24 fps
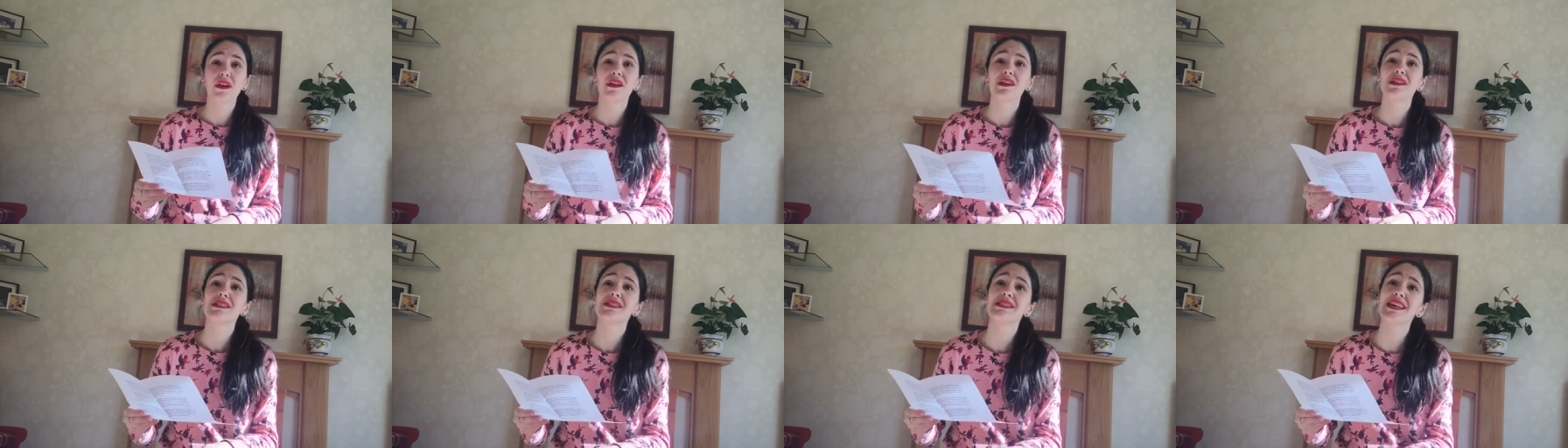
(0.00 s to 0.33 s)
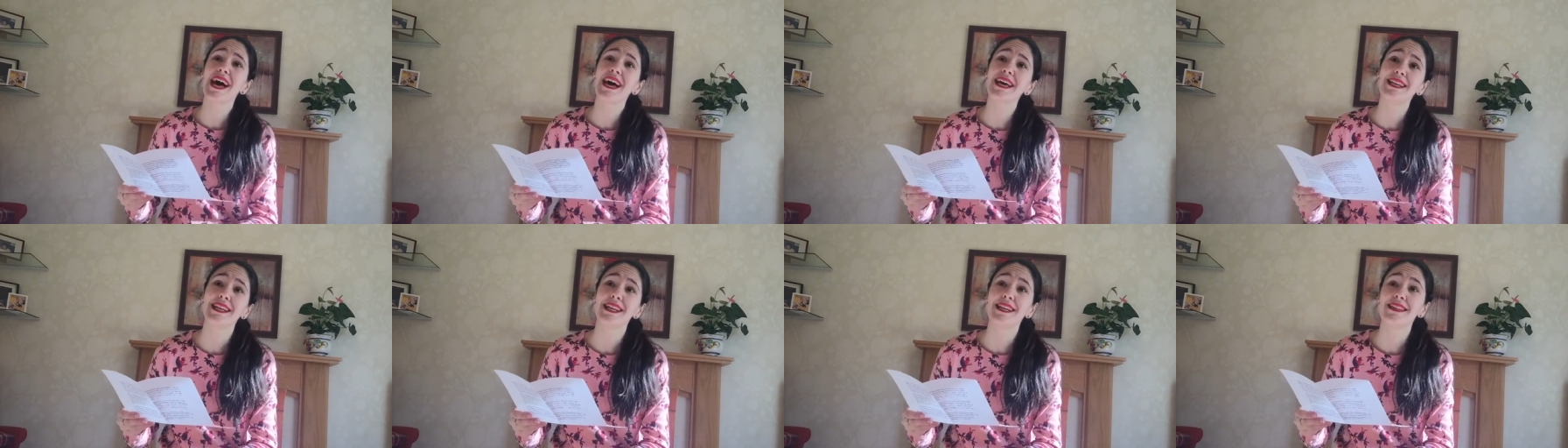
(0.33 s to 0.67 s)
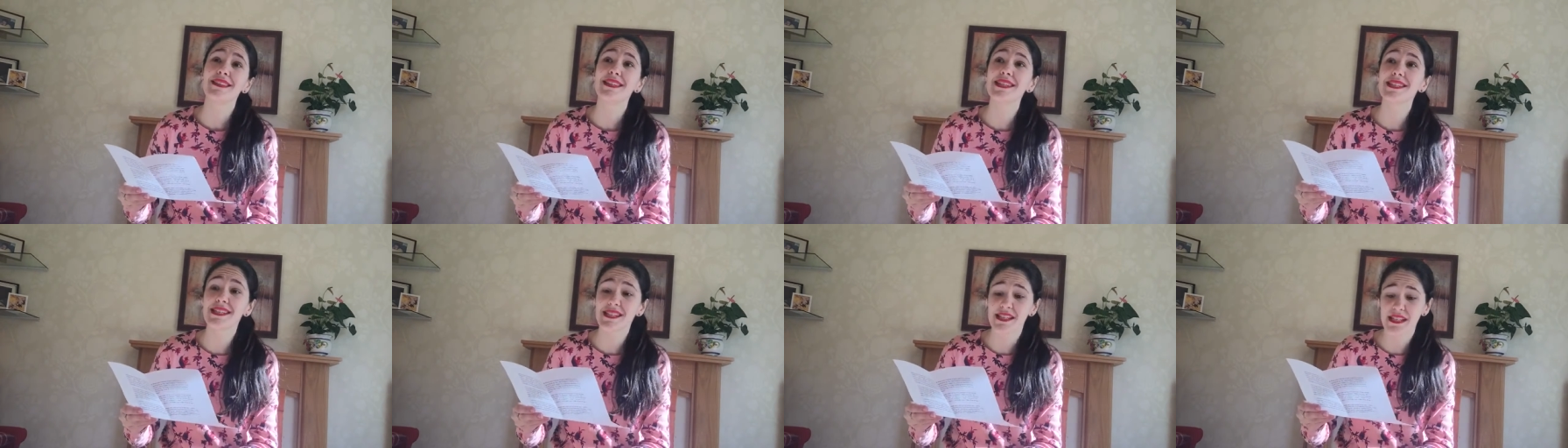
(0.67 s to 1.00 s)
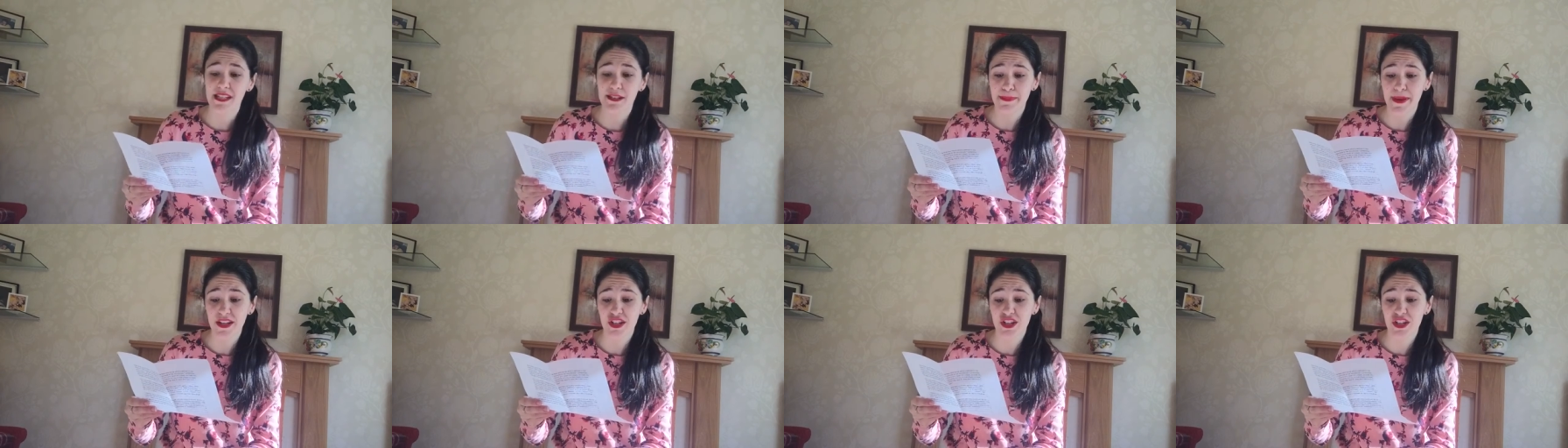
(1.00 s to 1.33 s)
Sadly, this is
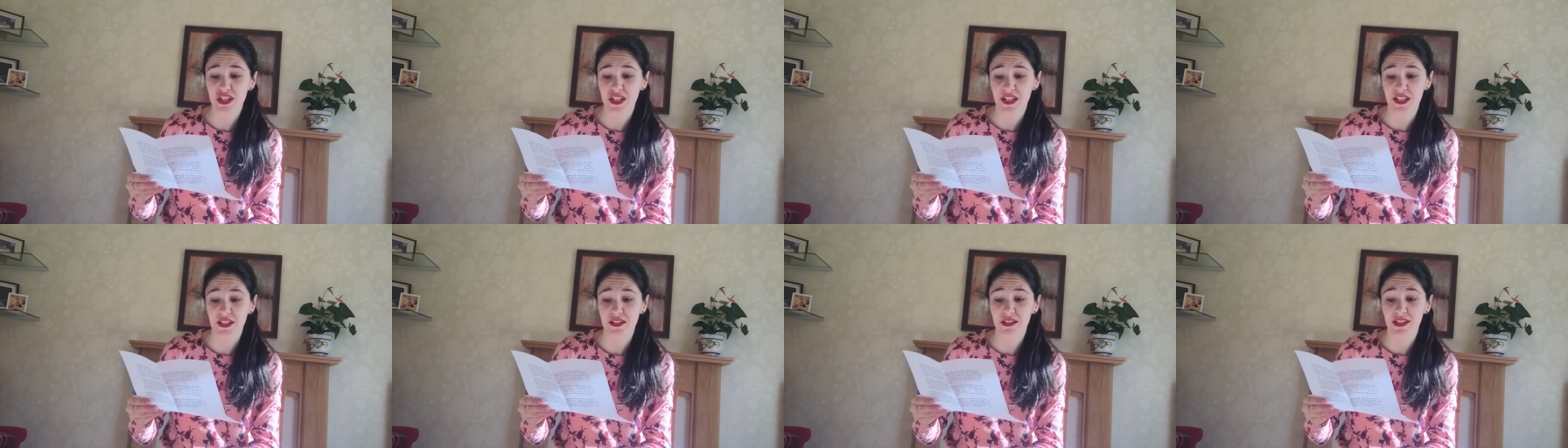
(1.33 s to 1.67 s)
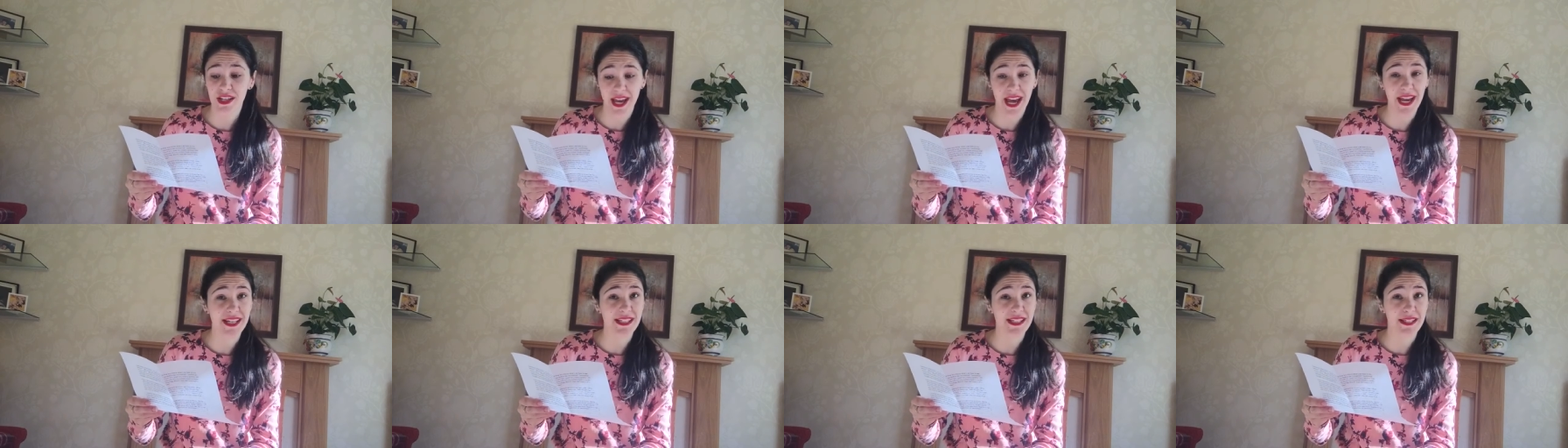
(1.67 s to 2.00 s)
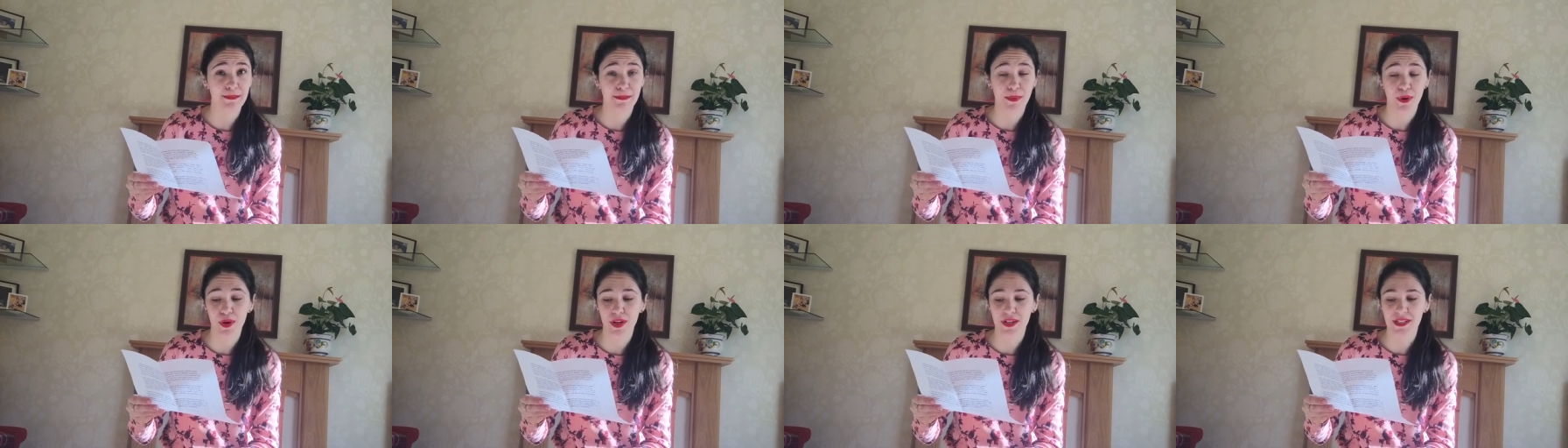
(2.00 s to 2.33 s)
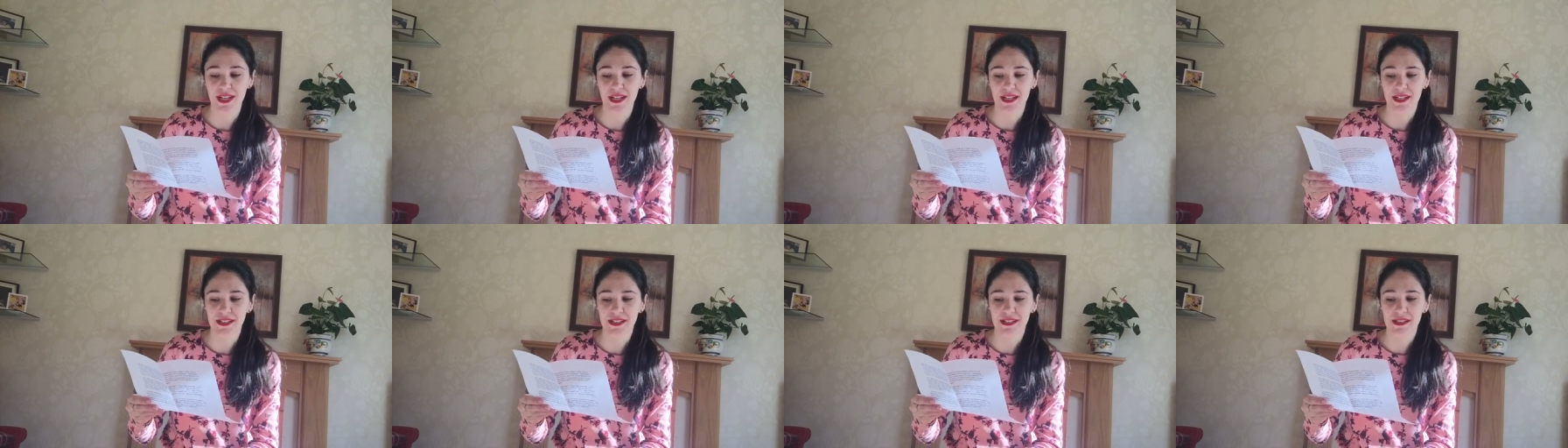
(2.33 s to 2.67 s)
especially the case in
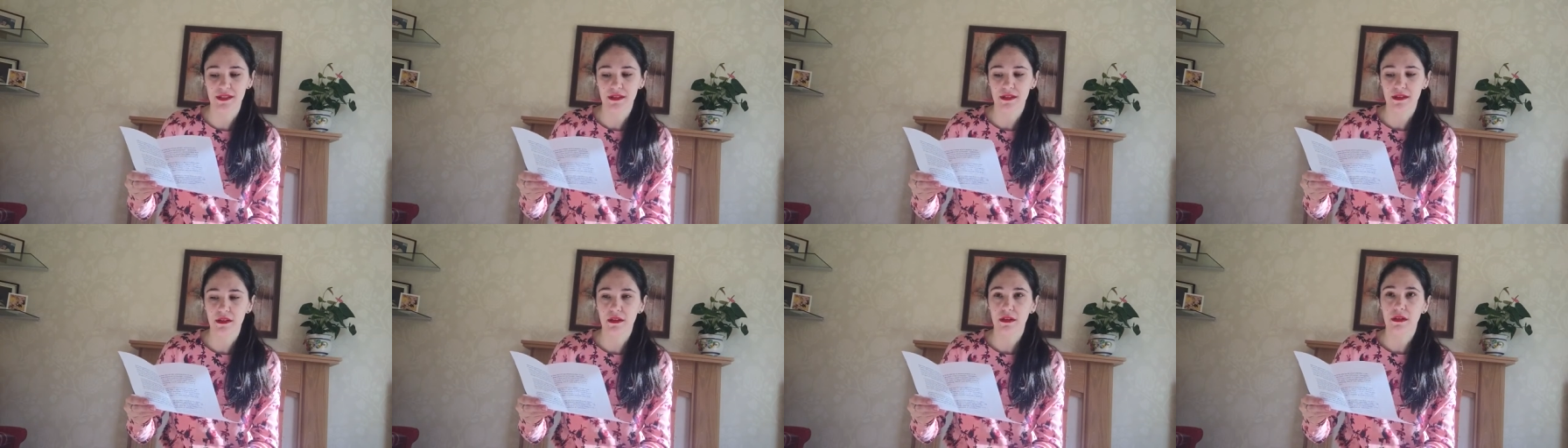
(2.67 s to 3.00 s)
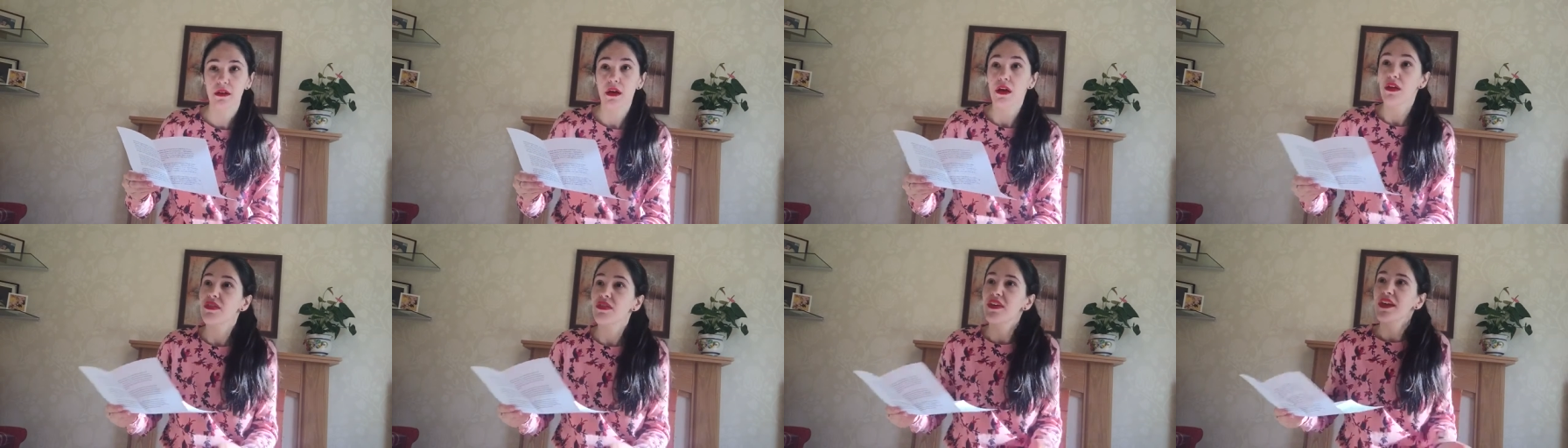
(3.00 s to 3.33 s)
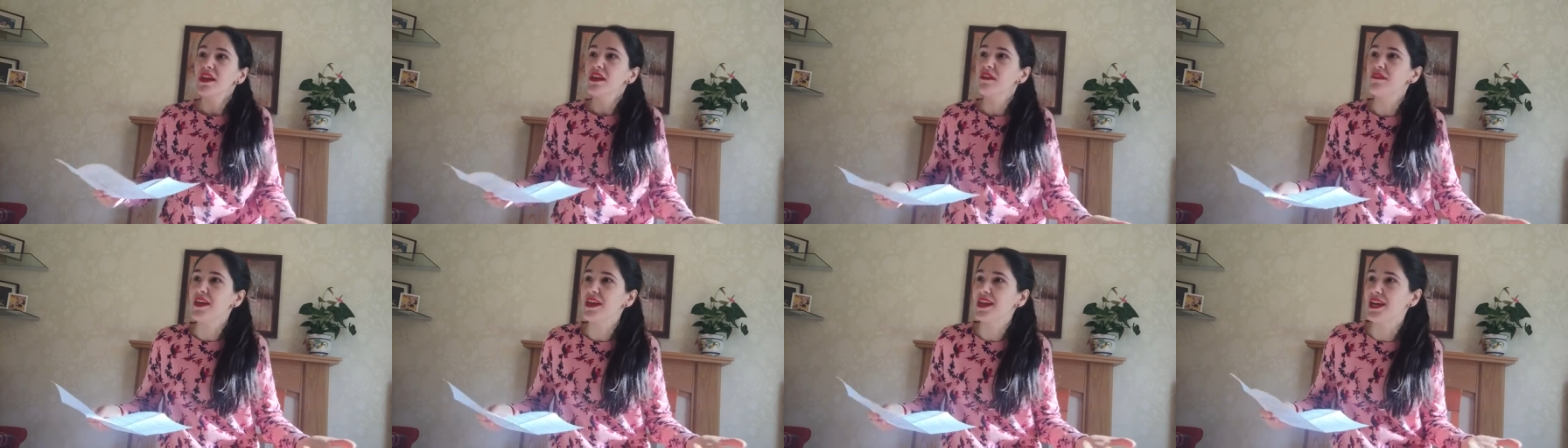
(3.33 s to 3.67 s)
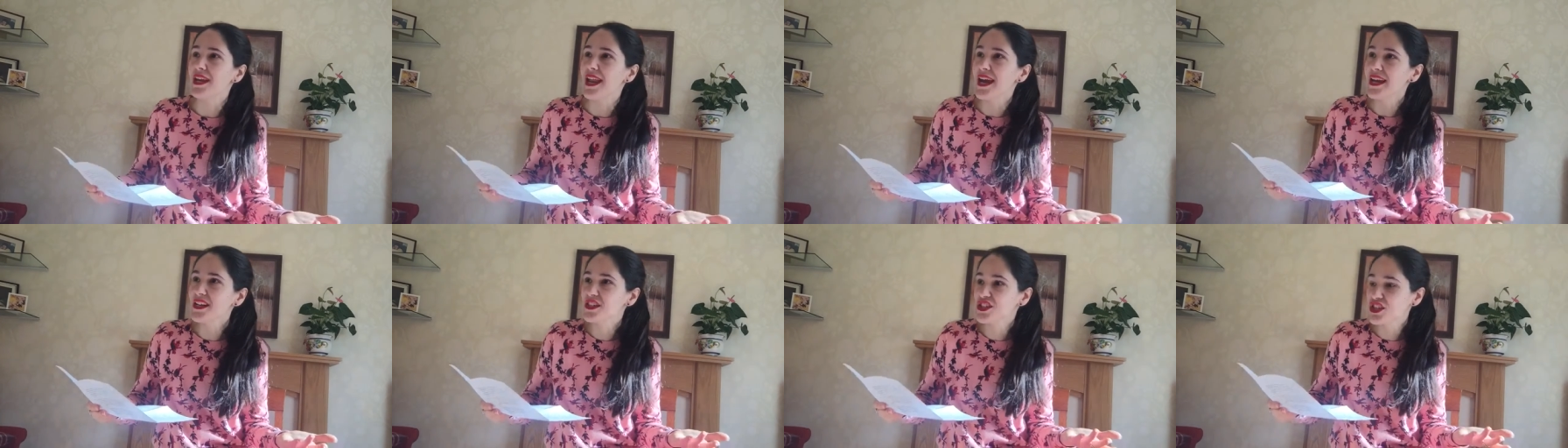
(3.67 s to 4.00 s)
politics. Think of any
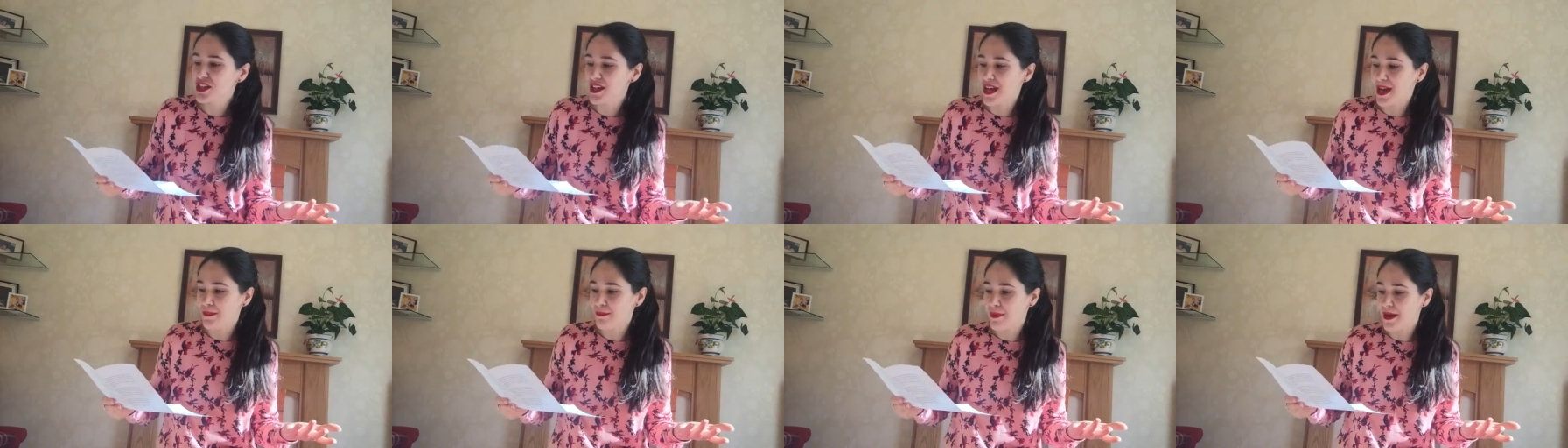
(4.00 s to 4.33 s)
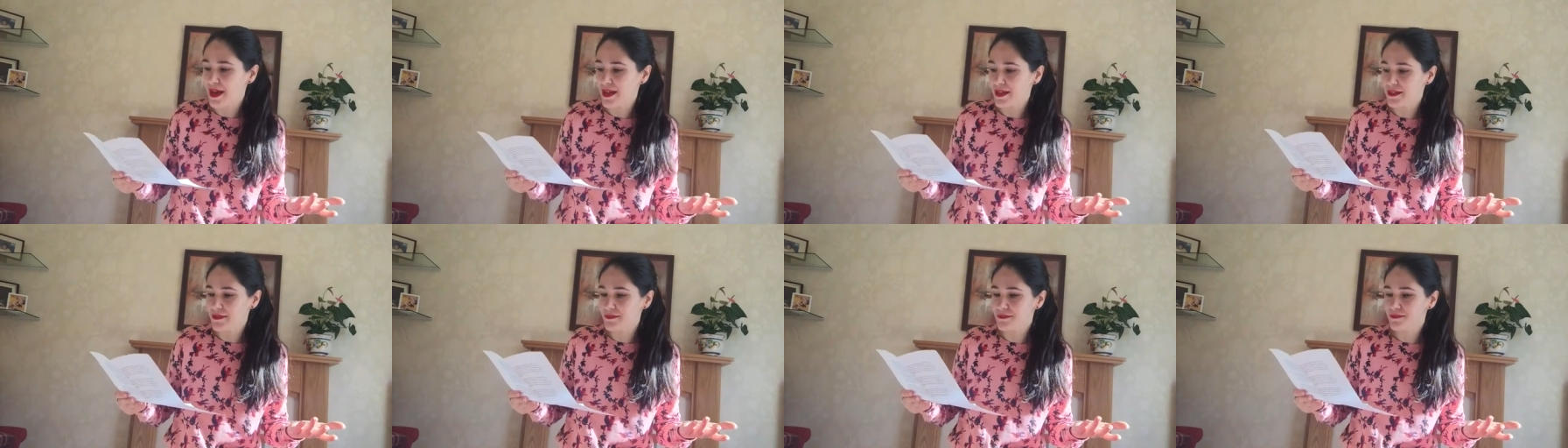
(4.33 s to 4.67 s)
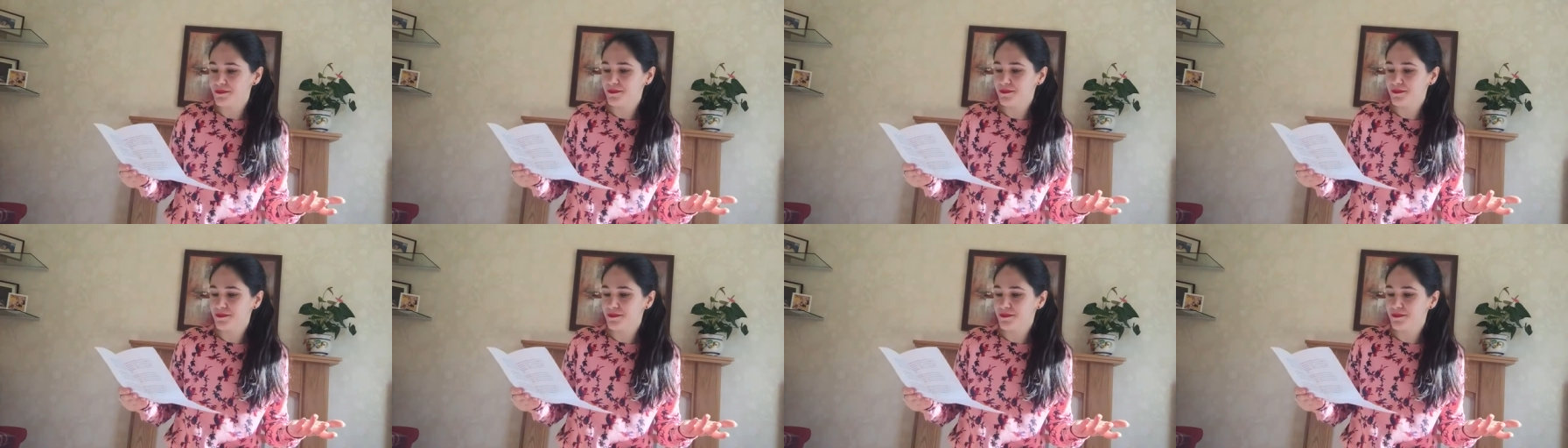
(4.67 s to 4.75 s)
election campaign.